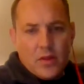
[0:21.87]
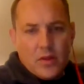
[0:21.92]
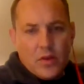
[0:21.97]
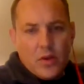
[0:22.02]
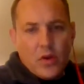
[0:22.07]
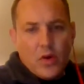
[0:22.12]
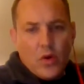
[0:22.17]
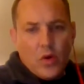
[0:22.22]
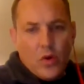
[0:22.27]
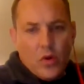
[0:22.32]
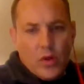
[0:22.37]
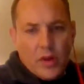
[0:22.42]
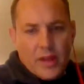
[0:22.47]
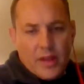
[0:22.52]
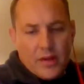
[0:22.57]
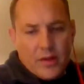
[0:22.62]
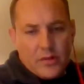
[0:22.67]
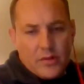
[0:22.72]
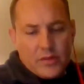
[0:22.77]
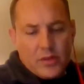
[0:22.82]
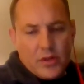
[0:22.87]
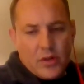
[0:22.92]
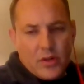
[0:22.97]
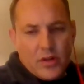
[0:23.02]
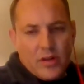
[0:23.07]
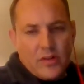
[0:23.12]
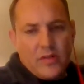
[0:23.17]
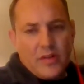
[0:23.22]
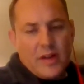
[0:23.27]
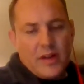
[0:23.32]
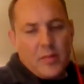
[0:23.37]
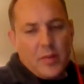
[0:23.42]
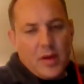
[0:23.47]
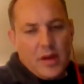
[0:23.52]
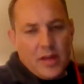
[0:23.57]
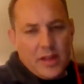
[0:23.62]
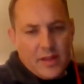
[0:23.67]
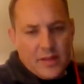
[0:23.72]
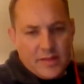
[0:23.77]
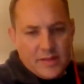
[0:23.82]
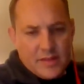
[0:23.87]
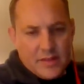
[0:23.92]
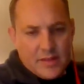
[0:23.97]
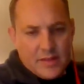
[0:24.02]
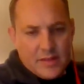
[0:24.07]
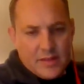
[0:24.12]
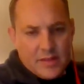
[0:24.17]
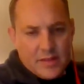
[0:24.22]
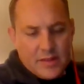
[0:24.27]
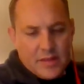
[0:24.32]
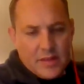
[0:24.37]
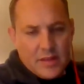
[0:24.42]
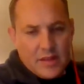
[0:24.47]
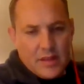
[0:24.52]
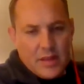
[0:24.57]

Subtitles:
null and alternative hypothesis?